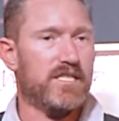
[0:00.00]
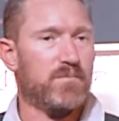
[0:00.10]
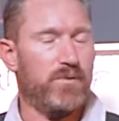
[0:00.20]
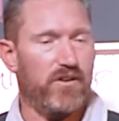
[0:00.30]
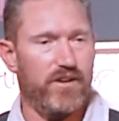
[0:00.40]

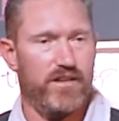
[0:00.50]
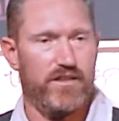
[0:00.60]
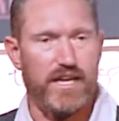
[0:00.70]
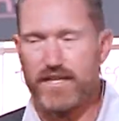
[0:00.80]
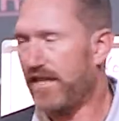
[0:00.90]
Spirit?
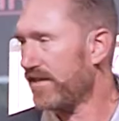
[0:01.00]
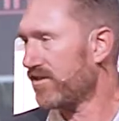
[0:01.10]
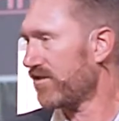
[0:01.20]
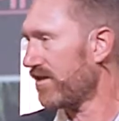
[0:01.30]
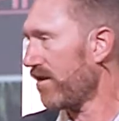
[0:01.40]
Like, that
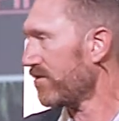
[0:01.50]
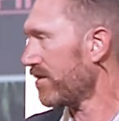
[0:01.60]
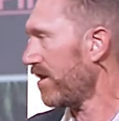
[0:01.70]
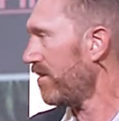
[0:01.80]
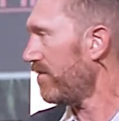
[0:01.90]
just sounds
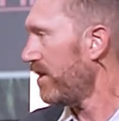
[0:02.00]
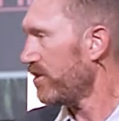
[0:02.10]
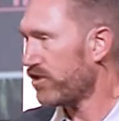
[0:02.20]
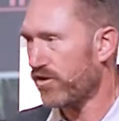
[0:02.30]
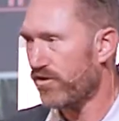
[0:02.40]
kind of
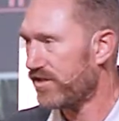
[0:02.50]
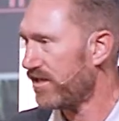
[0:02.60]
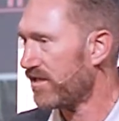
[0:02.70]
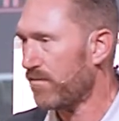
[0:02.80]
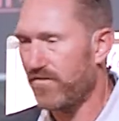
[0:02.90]

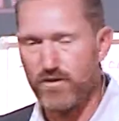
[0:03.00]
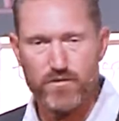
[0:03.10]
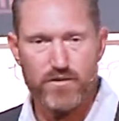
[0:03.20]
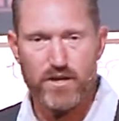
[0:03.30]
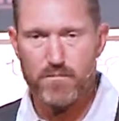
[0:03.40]
churchy. Some of
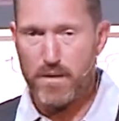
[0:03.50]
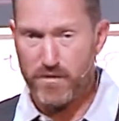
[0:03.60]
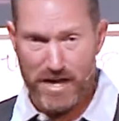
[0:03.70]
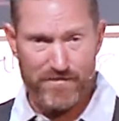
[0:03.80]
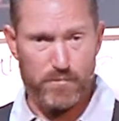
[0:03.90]
you, maybe
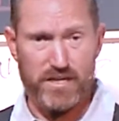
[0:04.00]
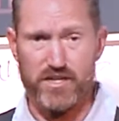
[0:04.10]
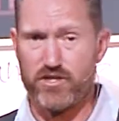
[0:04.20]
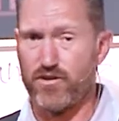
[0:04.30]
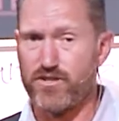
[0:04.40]
you haven't been
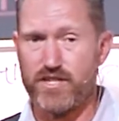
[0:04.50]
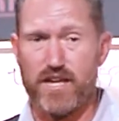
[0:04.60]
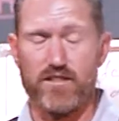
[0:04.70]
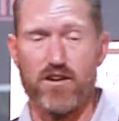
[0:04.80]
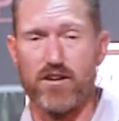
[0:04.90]
in church
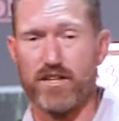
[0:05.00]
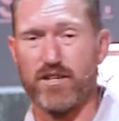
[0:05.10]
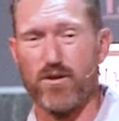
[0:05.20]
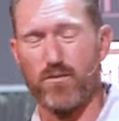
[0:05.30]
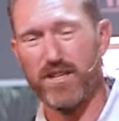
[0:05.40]
that long, and
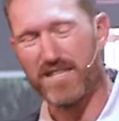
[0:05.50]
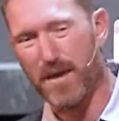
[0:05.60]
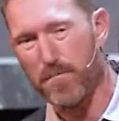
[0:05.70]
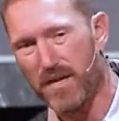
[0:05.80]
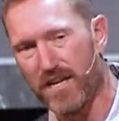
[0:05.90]
you go, what does
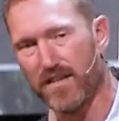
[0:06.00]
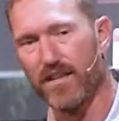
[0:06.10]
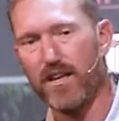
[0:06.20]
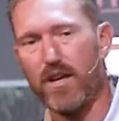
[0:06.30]
that mean?